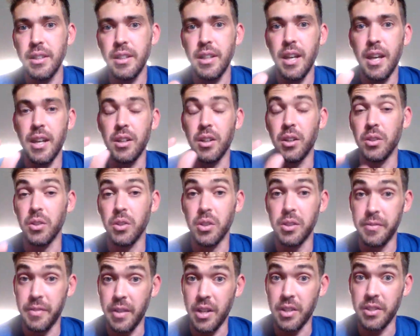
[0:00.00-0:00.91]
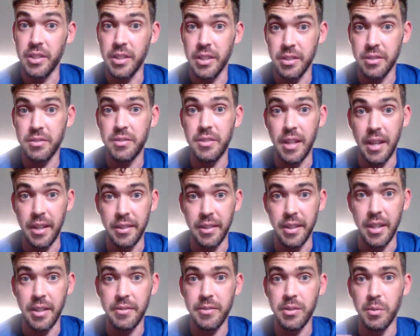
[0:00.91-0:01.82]
and a lot of areas down
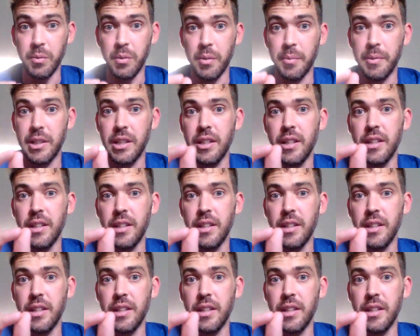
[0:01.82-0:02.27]
there for a woman